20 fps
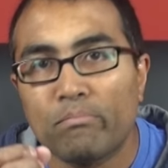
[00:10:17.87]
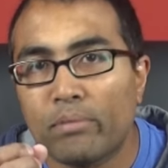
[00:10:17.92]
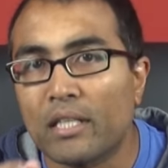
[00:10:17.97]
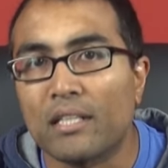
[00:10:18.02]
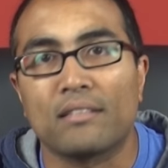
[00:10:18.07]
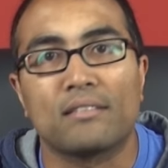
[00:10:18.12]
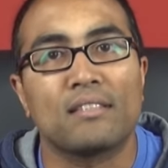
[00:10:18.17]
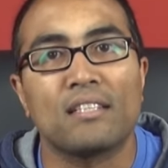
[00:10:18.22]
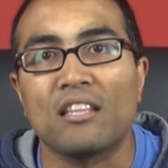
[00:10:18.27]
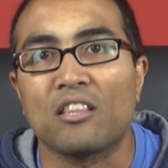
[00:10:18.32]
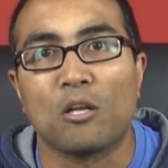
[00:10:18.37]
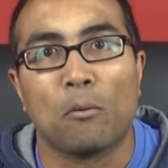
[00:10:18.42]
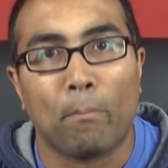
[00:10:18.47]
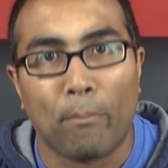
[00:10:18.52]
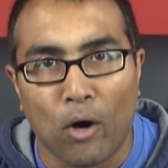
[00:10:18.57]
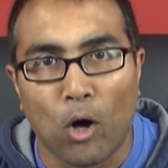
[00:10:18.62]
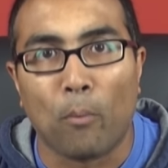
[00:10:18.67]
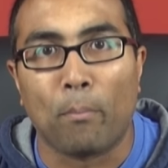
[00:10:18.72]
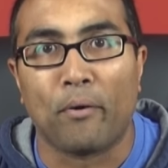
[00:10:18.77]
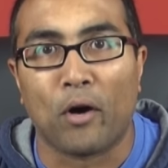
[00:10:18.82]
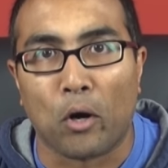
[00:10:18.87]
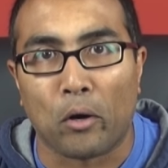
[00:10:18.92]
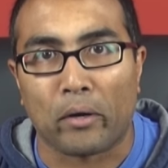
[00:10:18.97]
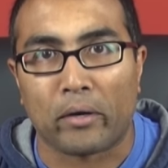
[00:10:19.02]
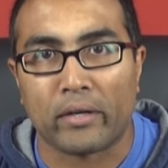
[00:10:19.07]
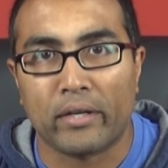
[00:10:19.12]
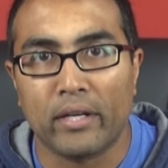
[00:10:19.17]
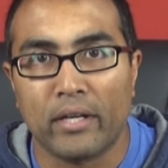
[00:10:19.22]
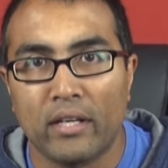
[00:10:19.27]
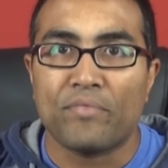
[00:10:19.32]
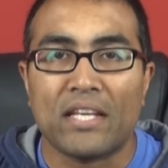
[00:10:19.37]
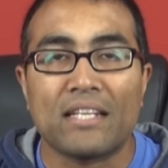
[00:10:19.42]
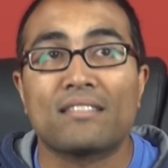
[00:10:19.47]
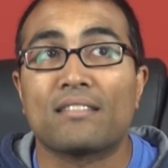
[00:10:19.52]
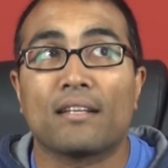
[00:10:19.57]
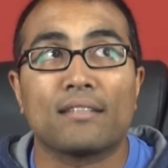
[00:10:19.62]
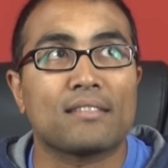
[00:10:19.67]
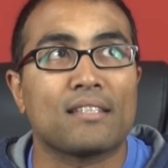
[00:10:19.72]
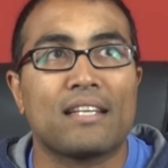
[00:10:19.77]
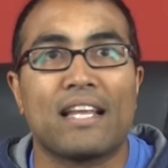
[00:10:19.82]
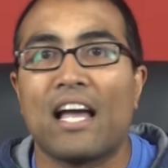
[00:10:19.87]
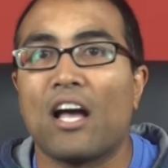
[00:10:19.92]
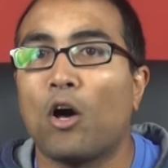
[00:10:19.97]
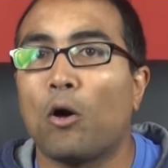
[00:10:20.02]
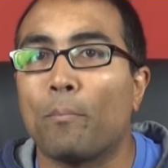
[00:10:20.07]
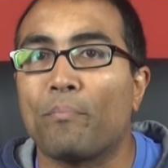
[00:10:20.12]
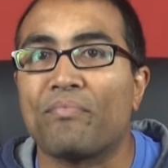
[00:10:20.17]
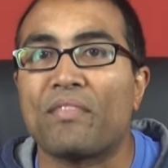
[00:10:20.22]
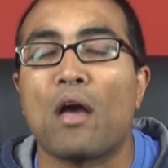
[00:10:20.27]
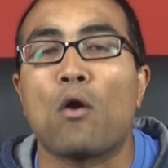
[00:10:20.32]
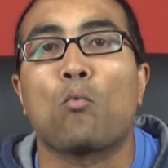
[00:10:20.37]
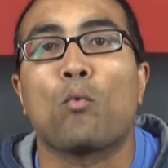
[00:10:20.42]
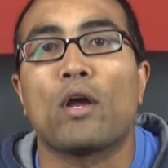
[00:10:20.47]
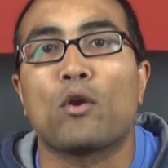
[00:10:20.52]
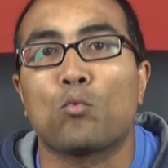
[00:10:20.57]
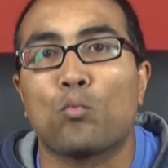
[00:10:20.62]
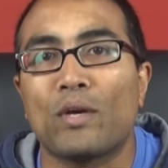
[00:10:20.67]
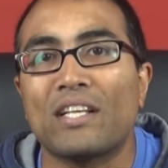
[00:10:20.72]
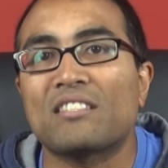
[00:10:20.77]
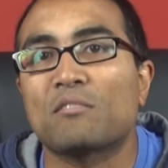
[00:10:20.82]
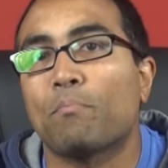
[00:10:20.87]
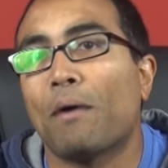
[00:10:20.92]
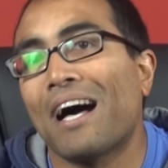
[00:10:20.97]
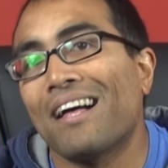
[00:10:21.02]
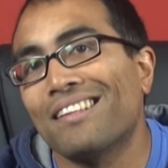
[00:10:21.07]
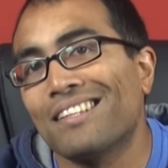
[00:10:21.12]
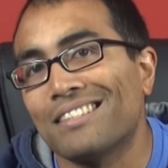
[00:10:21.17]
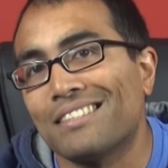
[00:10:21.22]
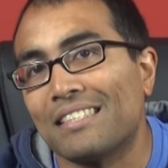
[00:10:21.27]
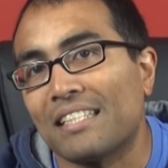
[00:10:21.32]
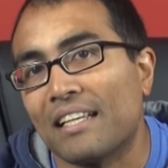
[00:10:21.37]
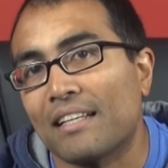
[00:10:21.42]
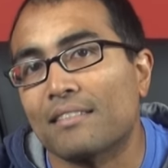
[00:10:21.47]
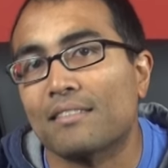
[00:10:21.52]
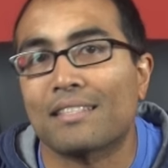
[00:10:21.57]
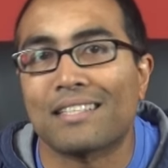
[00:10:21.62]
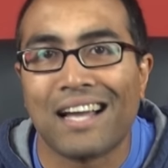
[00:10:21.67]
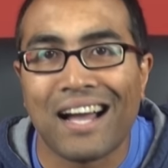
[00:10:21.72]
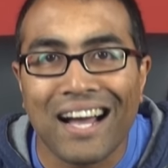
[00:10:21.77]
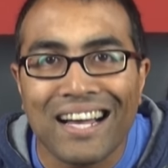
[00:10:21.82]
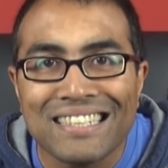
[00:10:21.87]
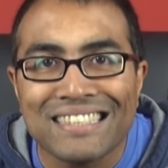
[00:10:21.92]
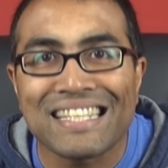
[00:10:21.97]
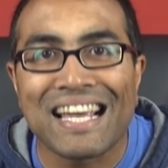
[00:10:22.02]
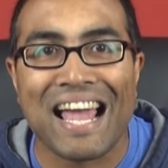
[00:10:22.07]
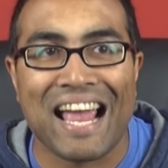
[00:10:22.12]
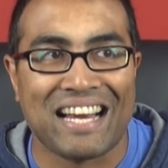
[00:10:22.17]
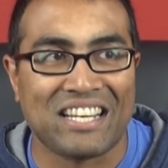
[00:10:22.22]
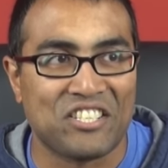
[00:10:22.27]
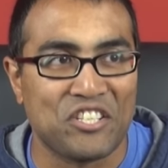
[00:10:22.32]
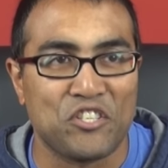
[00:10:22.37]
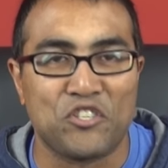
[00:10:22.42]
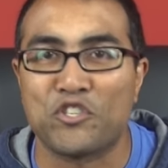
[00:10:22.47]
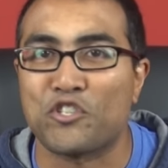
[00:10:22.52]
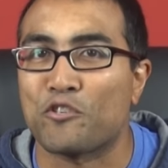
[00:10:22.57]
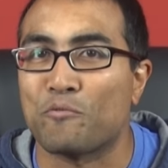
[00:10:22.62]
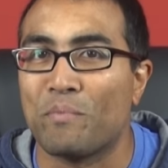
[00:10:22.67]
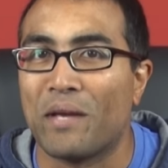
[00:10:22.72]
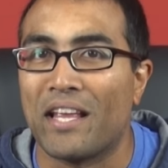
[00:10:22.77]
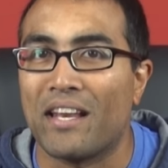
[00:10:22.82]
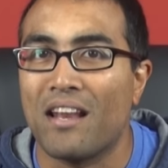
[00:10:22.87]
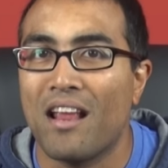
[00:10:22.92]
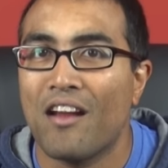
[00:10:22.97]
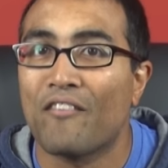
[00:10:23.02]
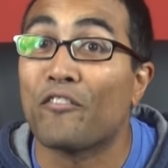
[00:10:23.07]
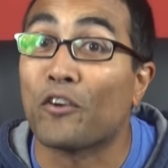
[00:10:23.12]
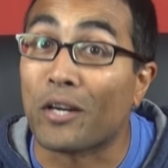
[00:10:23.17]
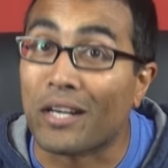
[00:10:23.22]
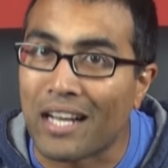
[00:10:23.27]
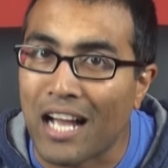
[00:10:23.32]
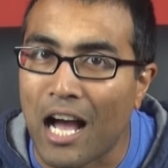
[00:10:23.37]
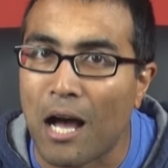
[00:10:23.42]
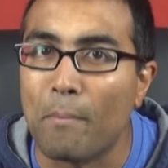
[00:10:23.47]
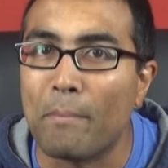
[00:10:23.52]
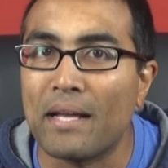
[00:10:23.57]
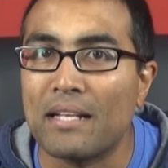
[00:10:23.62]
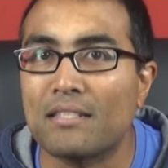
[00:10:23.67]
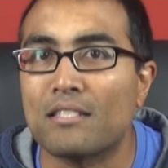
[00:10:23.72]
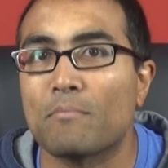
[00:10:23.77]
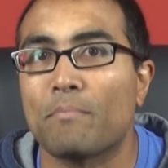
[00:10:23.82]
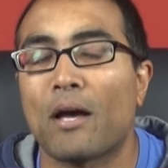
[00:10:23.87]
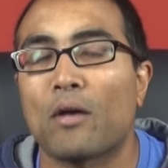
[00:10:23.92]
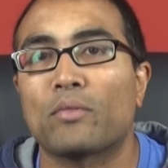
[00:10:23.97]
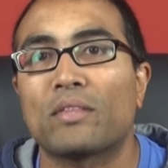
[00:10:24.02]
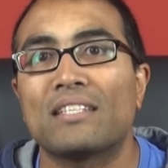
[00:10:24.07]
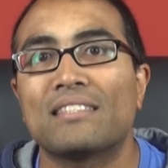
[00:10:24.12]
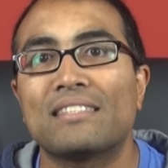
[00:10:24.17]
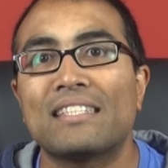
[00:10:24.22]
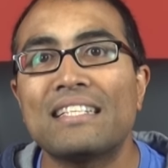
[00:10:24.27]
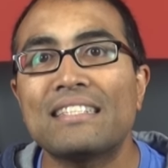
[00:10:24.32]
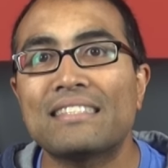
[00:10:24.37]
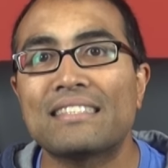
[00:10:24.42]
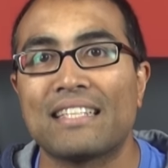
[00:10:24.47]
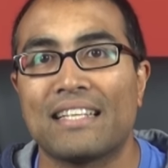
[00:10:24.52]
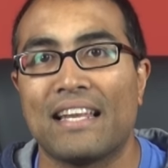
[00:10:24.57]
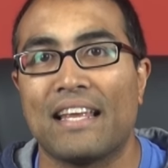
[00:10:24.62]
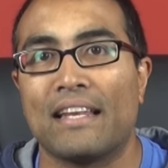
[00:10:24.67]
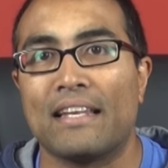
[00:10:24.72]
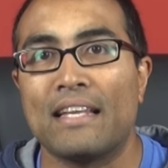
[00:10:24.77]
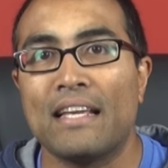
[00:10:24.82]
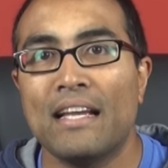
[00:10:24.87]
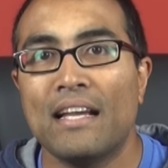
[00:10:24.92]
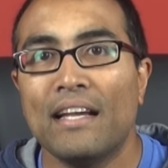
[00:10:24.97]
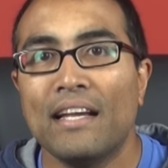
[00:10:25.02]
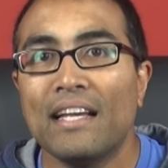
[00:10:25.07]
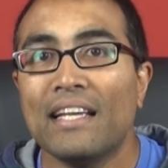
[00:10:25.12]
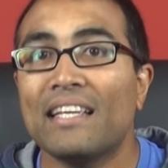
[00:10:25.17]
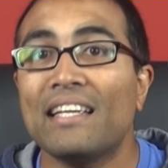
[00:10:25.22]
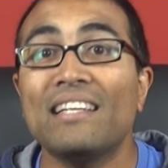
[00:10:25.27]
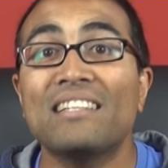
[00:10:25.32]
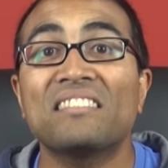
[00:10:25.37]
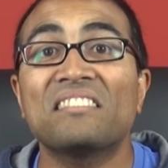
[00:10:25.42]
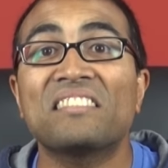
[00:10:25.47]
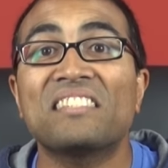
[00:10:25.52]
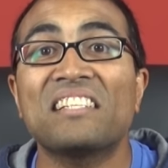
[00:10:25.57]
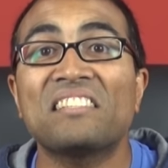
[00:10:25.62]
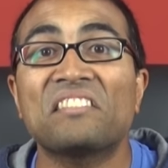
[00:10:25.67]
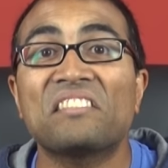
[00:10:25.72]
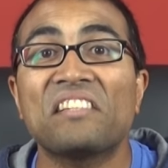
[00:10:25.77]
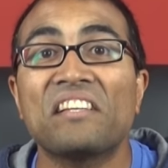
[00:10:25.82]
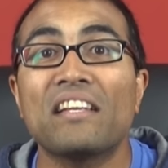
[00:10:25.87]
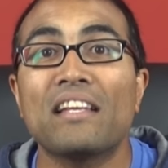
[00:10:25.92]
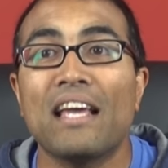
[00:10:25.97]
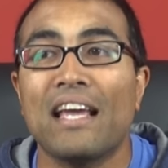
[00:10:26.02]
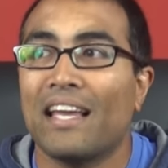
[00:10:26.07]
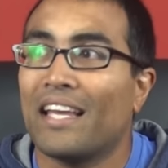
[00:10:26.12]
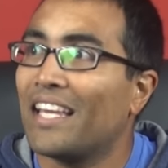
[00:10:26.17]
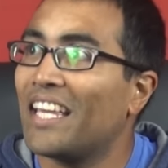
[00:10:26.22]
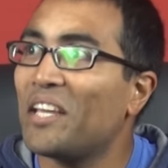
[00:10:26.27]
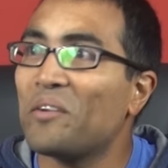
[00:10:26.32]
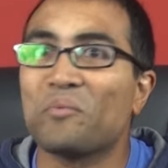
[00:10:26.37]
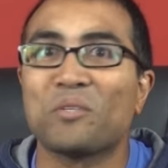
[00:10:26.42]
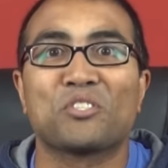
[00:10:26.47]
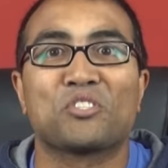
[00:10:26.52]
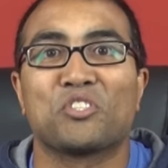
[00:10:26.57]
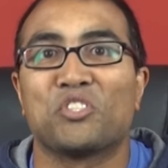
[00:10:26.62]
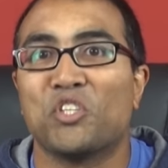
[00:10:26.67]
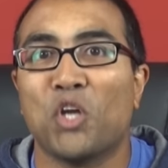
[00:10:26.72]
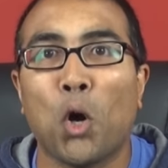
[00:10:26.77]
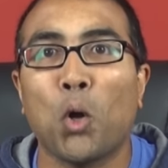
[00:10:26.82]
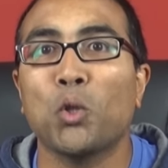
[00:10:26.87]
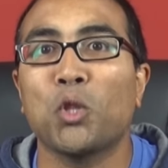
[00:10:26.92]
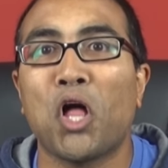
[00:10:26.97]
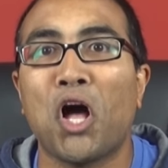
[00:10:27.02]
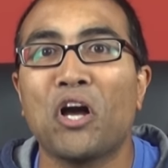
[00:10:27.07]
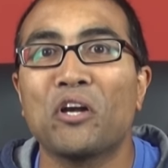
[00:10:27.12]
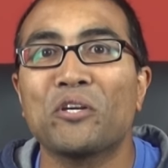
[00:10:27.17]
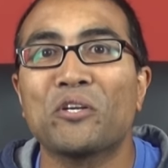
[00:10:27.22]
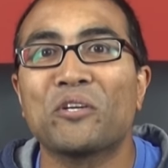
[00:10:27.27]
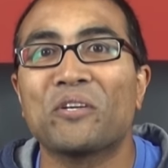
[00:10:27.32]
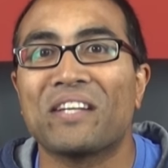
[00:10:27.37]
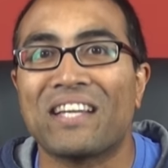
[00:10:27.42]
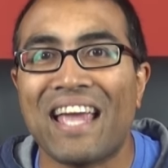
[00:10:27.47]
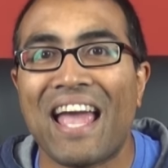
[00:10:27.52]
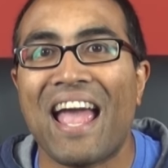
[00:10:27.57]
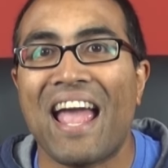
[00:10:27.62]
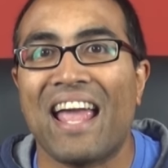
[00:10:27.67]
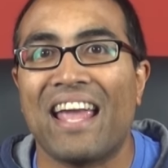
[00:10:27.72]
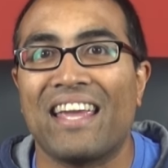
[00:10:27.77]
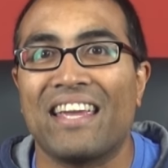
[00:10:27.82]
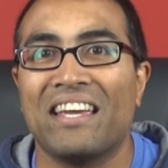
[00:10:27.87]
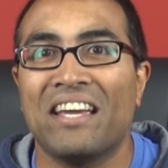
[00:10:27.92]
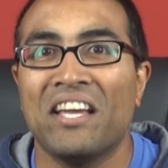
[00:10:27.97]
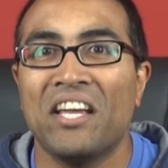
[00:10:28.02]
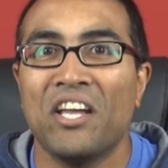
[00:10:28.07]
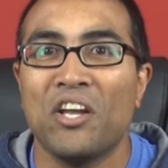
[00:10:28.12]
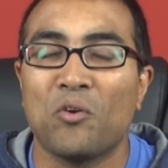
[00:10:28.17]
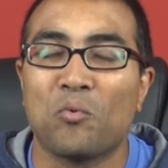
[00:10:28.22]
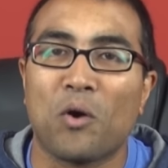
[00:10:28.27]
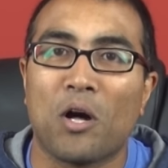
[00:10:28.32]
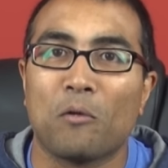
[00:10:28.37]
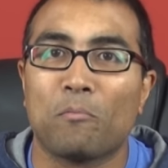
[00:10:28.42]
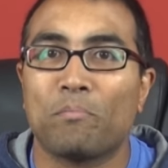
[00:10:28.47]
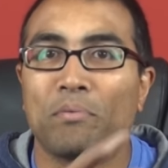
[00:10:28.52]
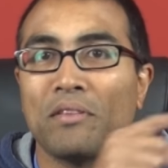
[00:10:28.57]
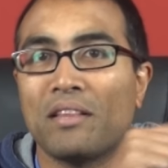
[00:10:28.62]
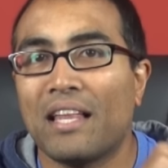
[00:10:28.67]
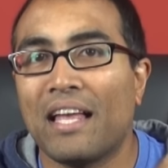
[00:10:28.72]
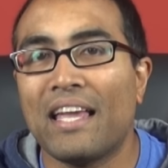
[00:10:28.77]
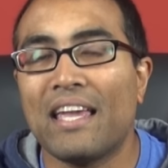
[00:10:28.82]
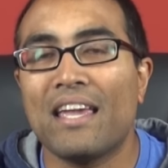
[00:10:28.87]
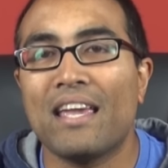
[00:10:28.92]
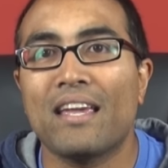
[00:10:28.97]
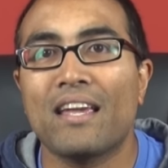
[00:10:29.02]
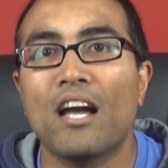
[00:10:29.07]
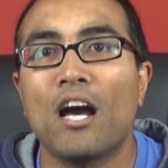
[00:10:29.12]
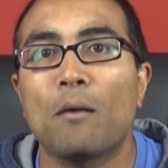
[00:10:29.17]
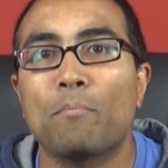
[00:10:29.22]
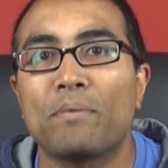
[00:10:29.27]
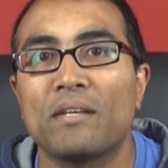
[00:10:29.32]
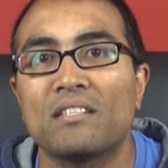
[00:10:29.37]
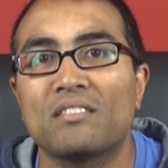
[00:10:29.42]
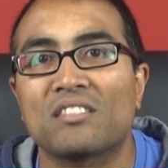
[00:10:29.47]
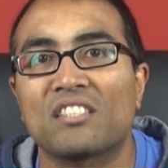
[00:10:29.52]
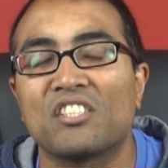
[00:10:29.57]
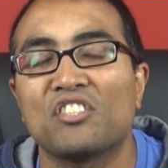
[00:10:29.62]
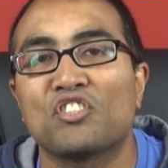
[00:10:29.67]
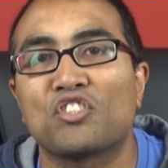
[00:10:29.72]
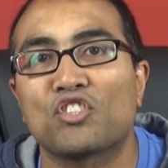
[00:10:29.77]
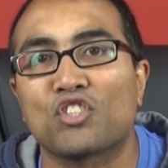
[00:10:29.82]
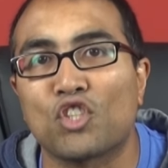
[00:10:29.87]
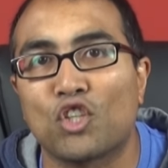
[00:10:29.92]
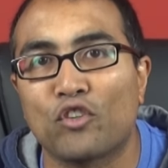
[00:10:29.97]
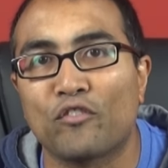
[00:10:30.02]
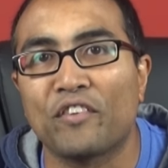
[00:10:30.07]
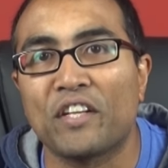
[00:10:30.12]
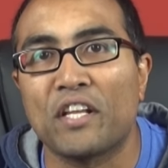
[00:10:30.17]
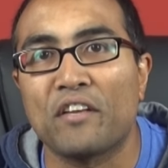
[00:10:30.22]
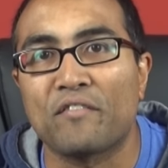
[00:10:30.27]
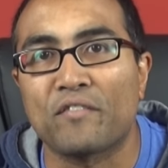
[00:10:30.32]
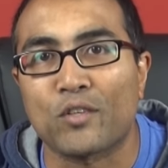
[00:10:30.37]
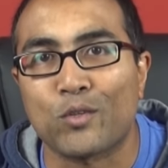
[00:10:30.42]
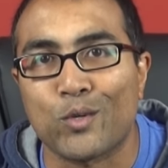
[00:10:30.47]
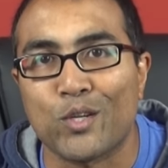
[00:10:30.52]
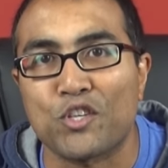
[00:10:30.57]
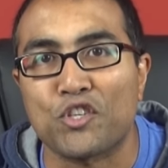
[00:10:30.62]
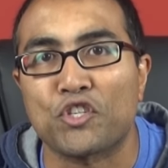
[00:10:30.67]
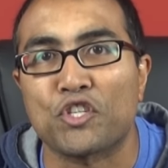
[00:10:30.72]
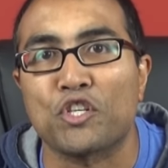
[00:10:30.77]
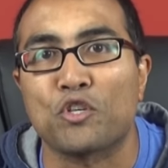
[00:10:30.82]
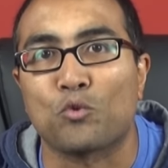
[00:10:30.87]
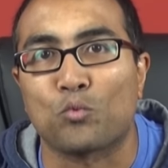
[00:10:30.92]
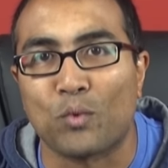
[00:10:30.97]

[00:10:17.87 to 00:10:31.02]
but it's in the ballpark. It doesn't help that when WisPolitics contacted Schmidt for comment about this incident, he insisted he was no longer gay while playing up his conservative Christian